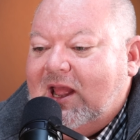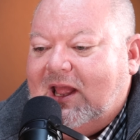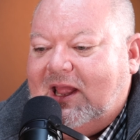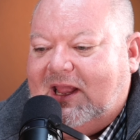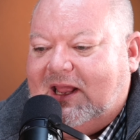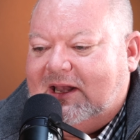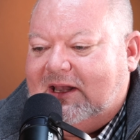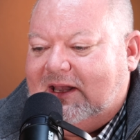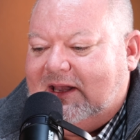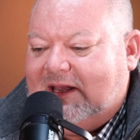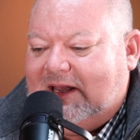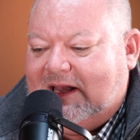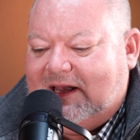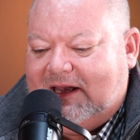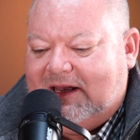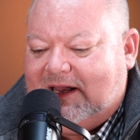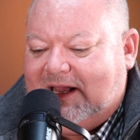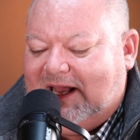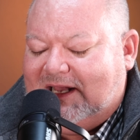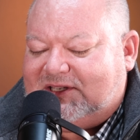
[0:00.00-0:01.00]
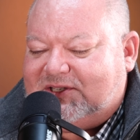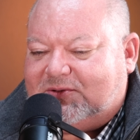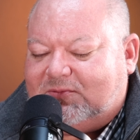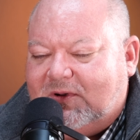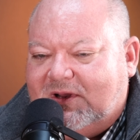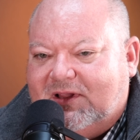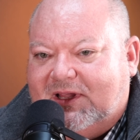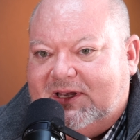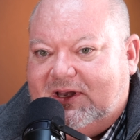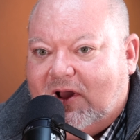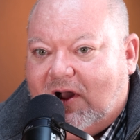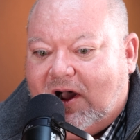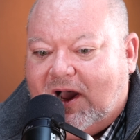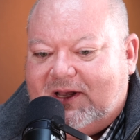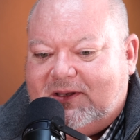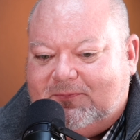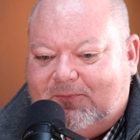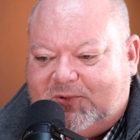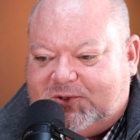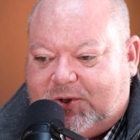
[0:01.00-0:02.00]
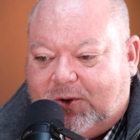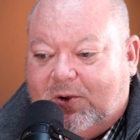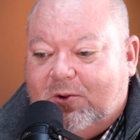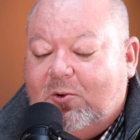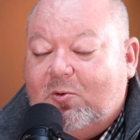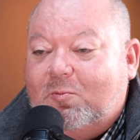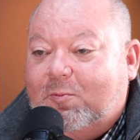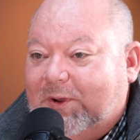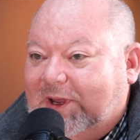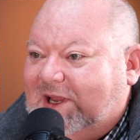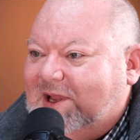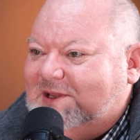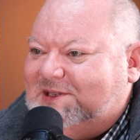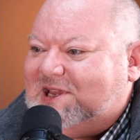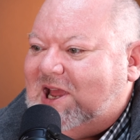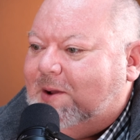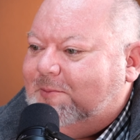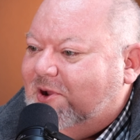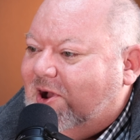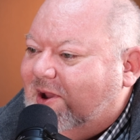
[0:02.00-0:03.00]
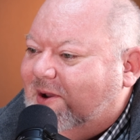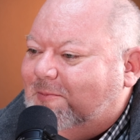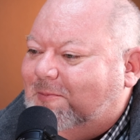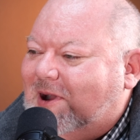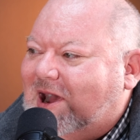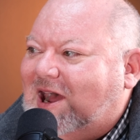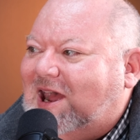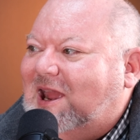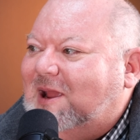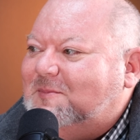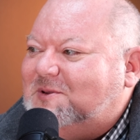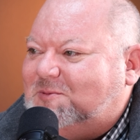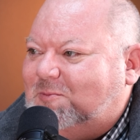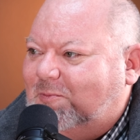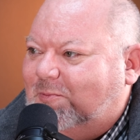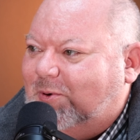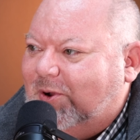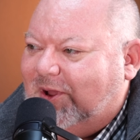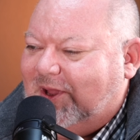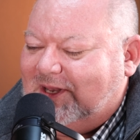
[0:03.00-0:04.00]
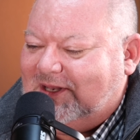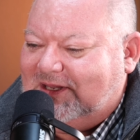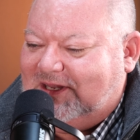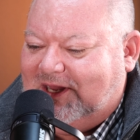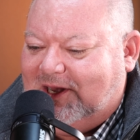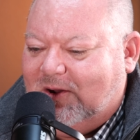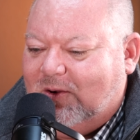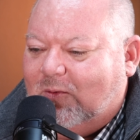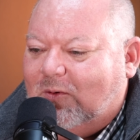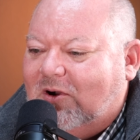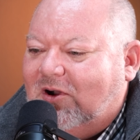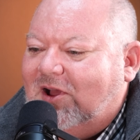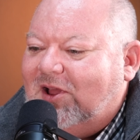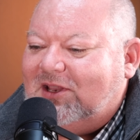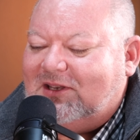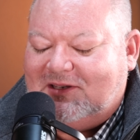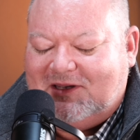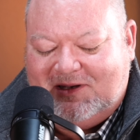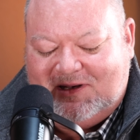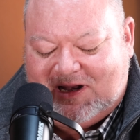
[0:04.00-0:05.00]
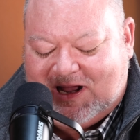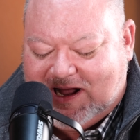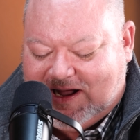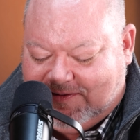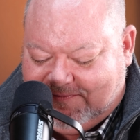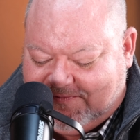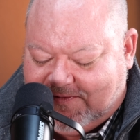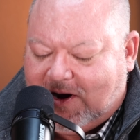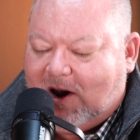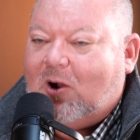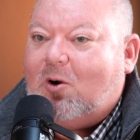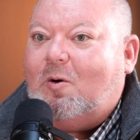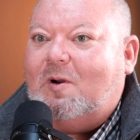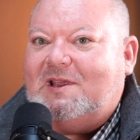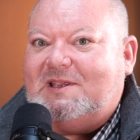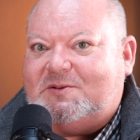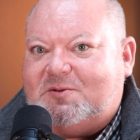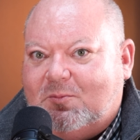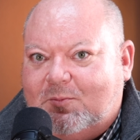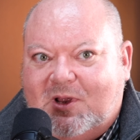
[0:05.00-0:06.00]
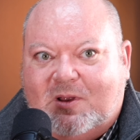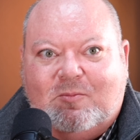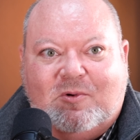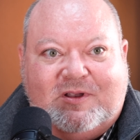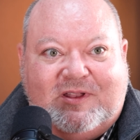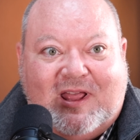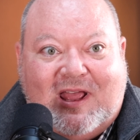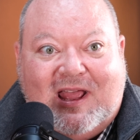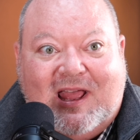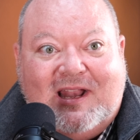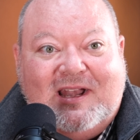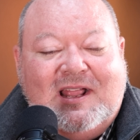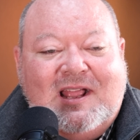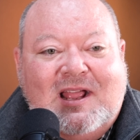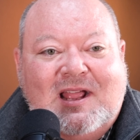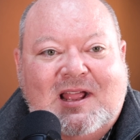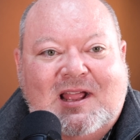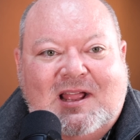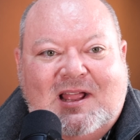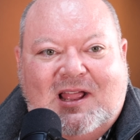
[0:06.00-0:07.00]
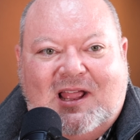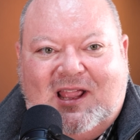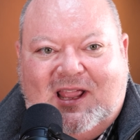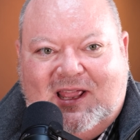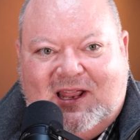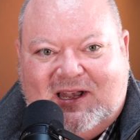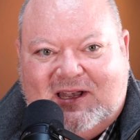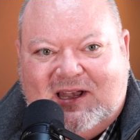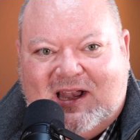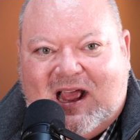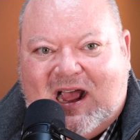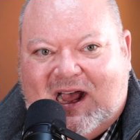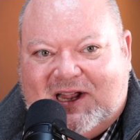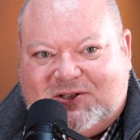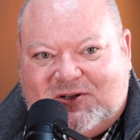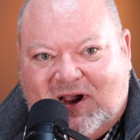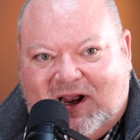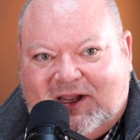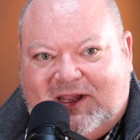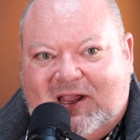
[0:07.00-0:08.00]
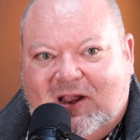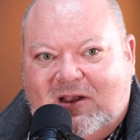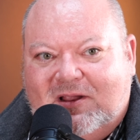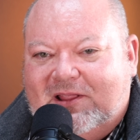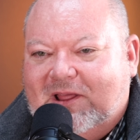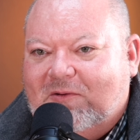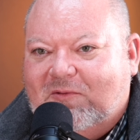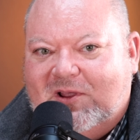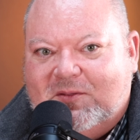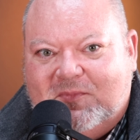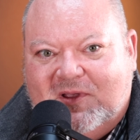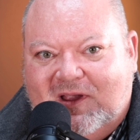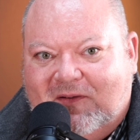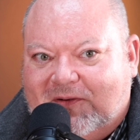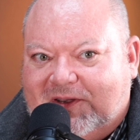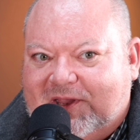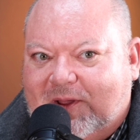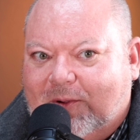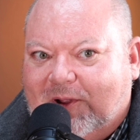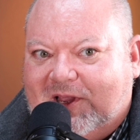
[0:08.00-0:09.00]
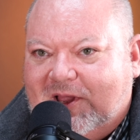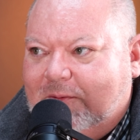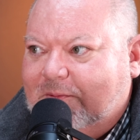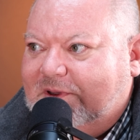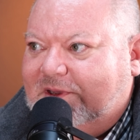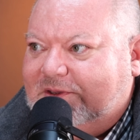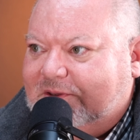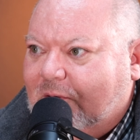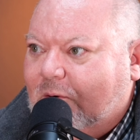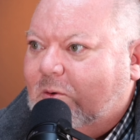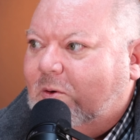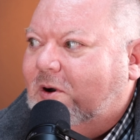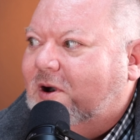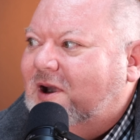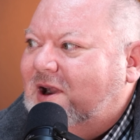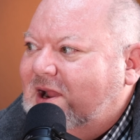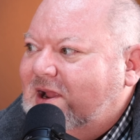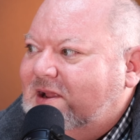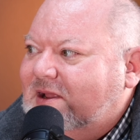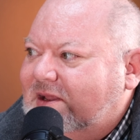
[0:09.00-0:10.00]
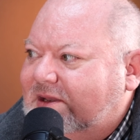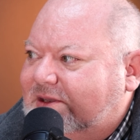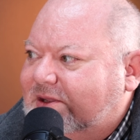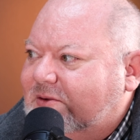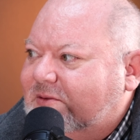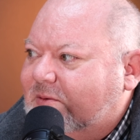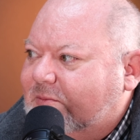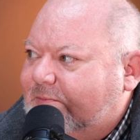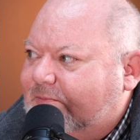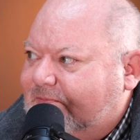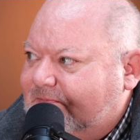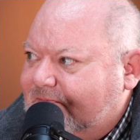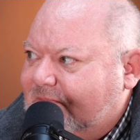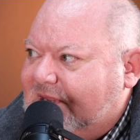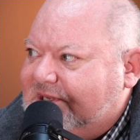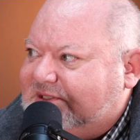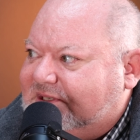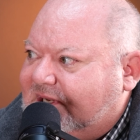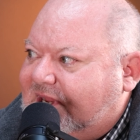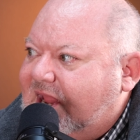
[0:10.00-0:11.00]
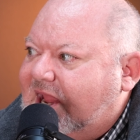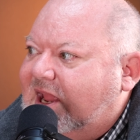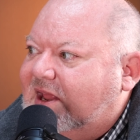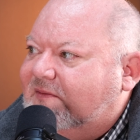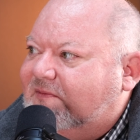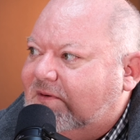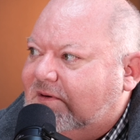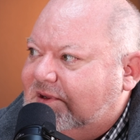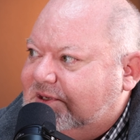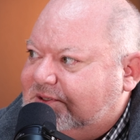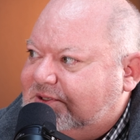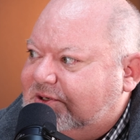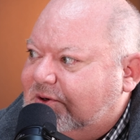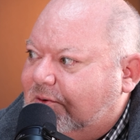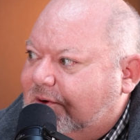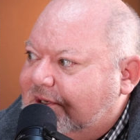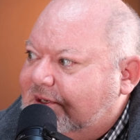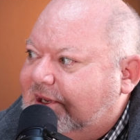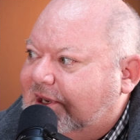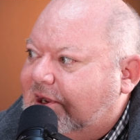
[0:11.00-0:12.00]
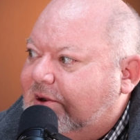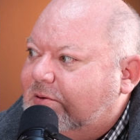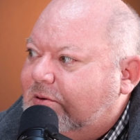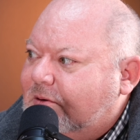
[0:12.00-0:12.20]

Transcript: And it's really not true because I'm not a pipes, but you know what? I've always remembered that, and I try to carry that with me every time I come in the door and do the best I can for this joint, you know?